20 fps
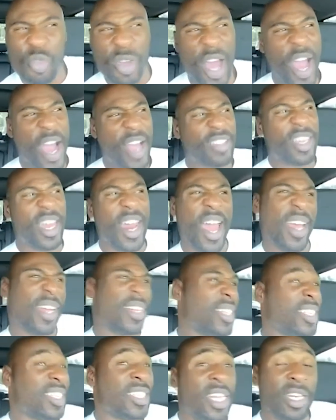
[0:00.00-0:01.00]
guys I
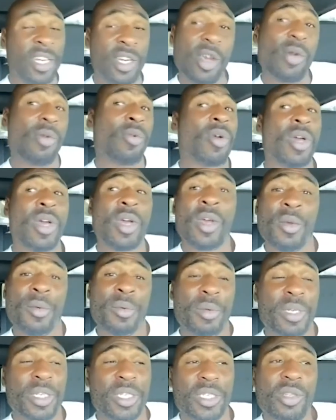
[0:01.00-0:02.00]
just didn't know.
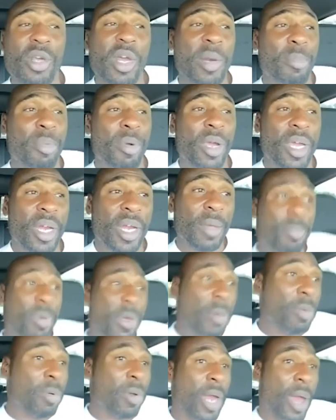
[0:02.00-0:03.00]
I just started bringing in
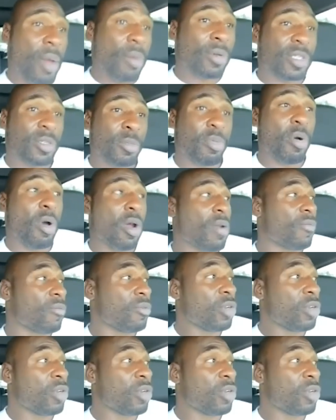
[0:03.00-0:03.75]
people that was part of